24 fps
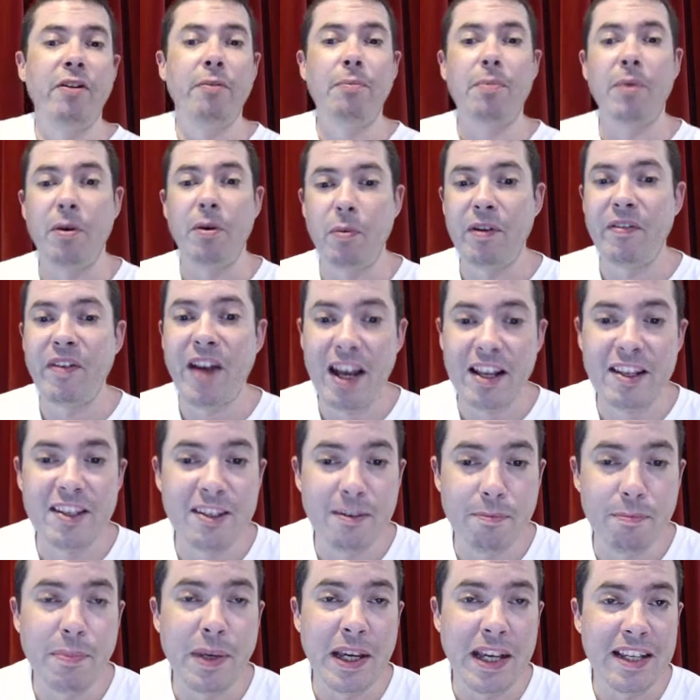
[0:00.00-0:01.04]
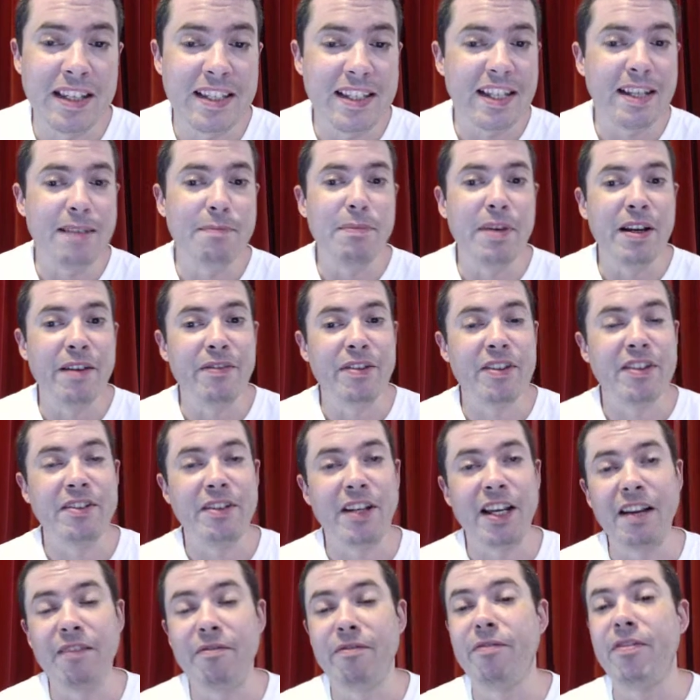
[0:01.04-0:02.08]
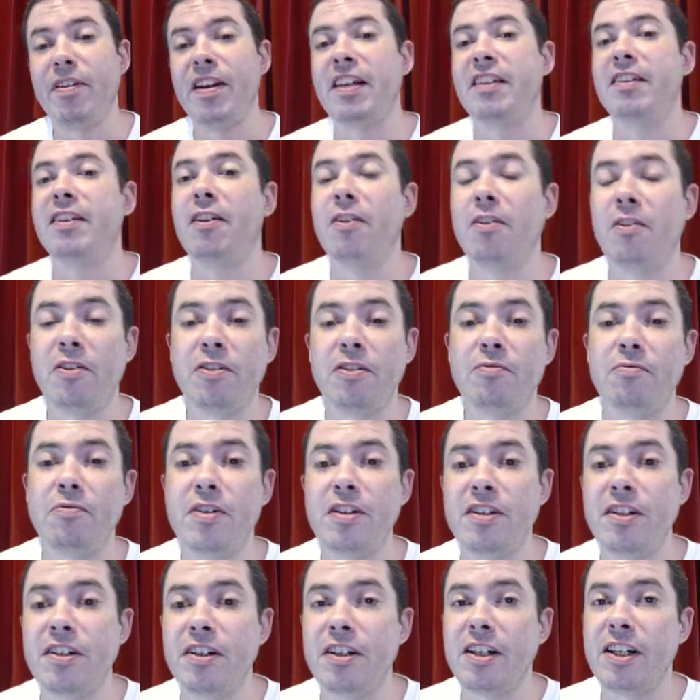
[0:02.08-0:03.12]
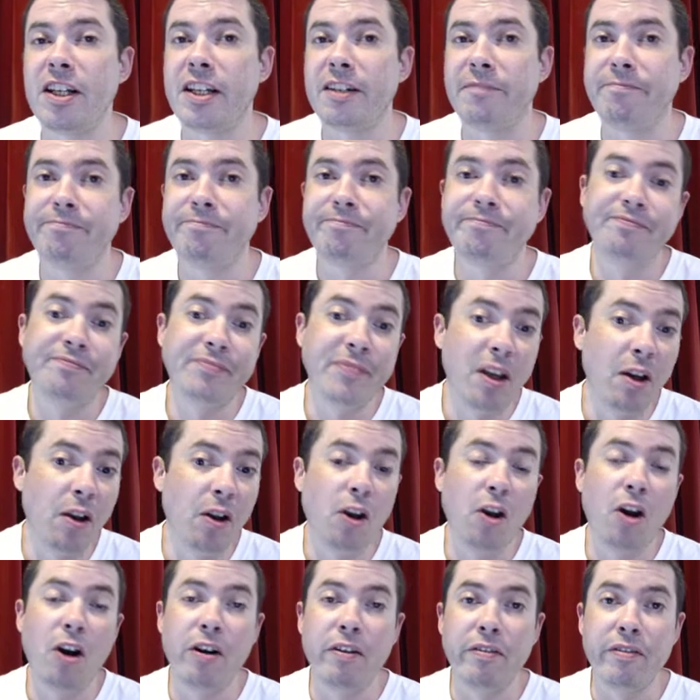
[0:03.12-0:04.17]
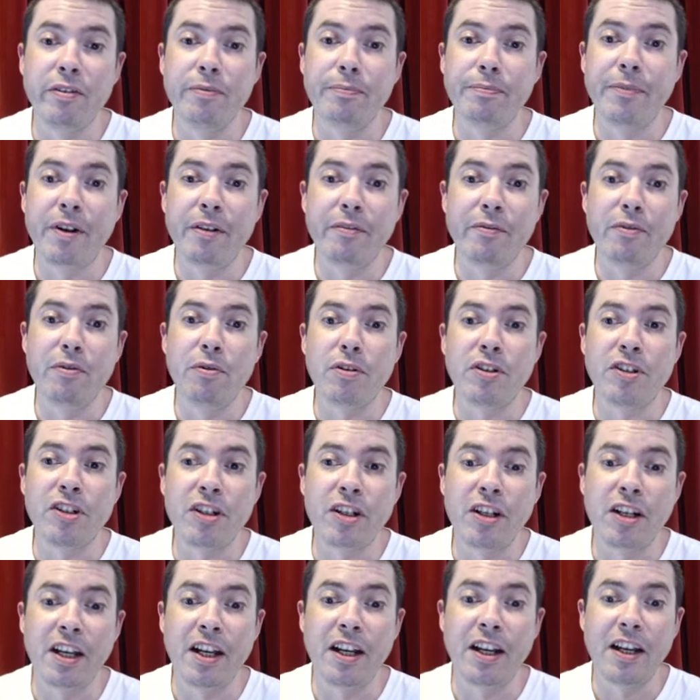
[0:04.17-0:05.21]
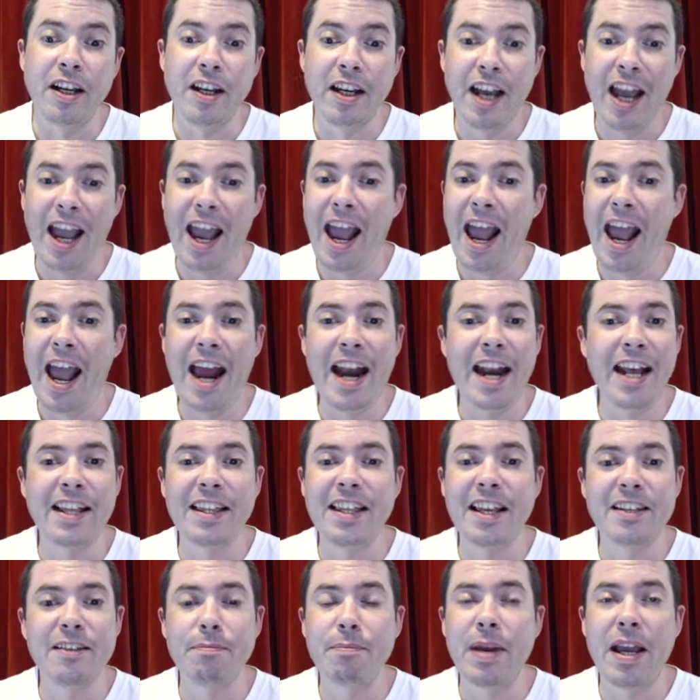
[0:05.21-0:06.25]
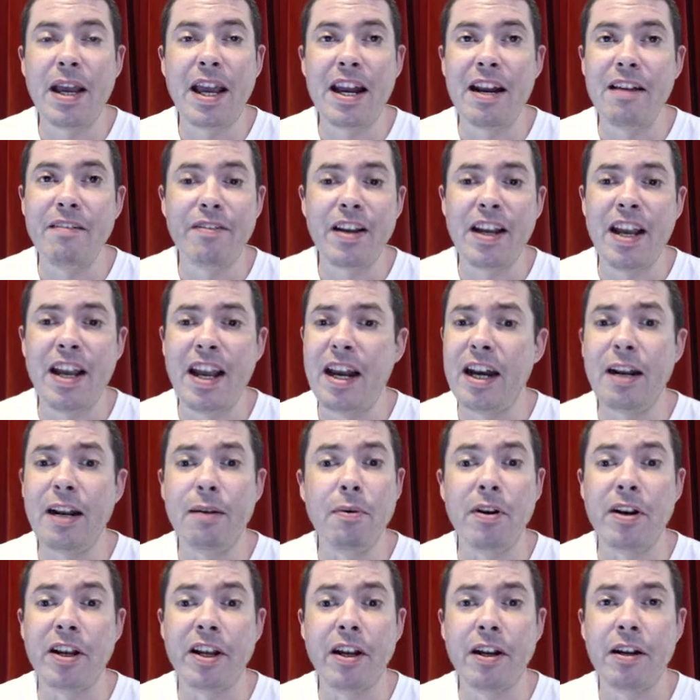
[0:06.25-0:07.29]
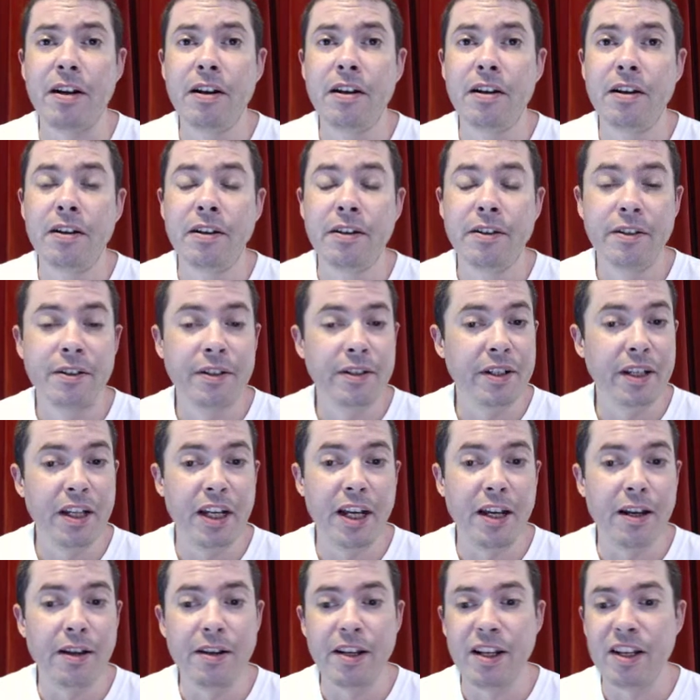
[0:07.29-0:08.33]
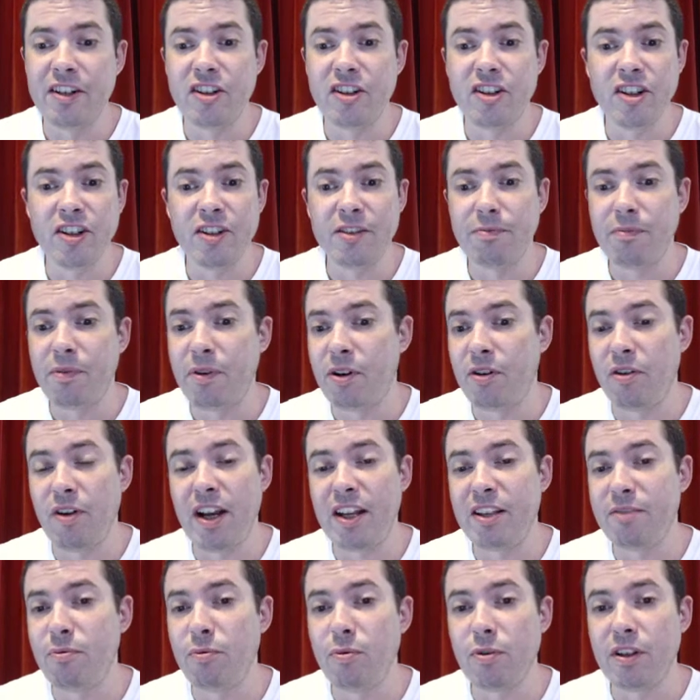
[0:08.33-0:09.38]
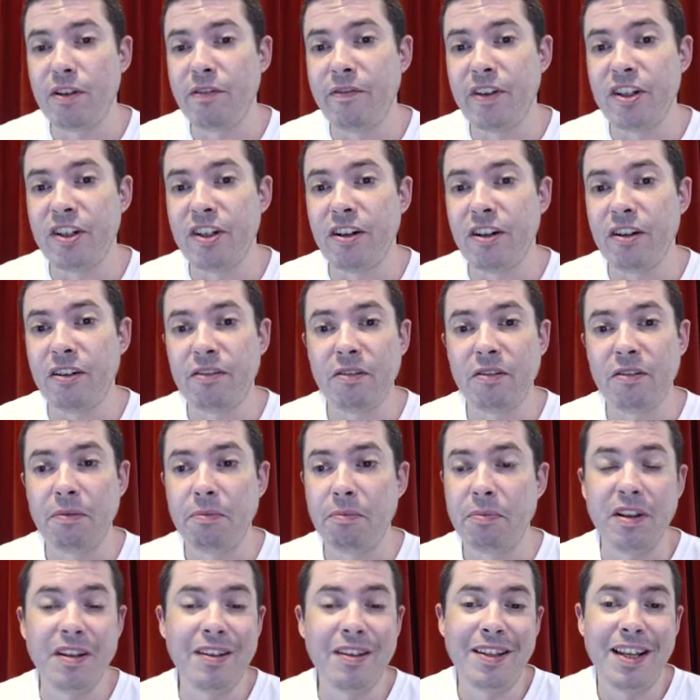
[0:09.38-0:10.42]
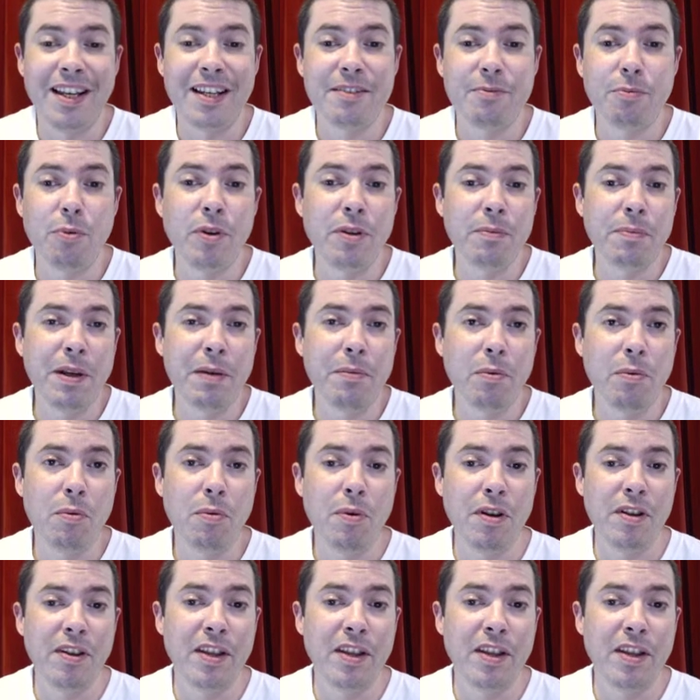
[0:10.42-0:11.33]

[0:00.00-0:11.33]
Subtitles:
But we've had some PC myths inflicted on us recently. A lot of them, unfortunately. And it doesn't benefit anybody. It just creates more division. But that's what people want.